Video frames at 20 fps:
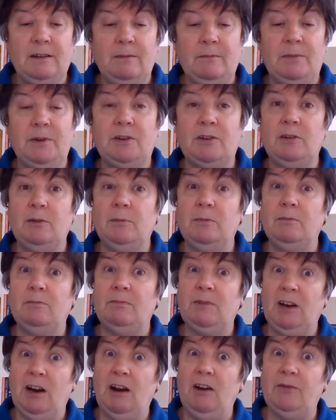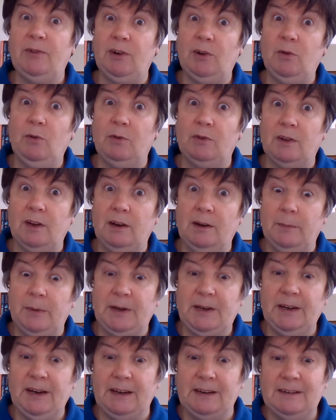but whom Calvin called the
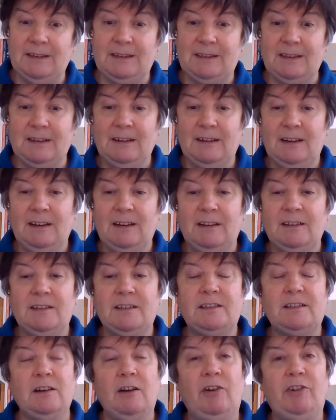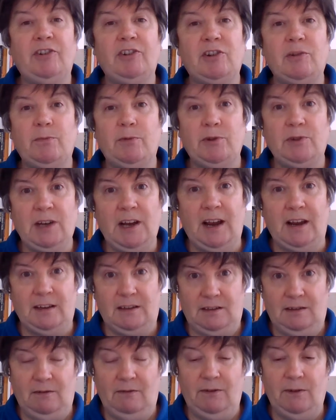Libertines, started to
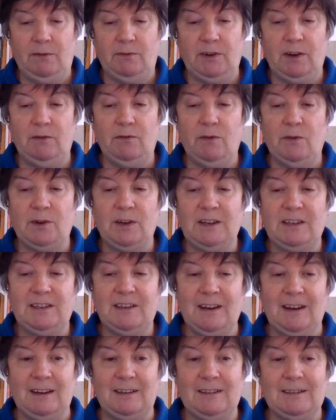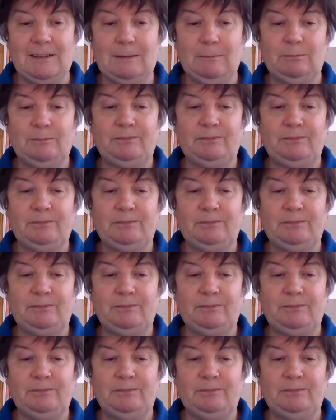protest in 1546.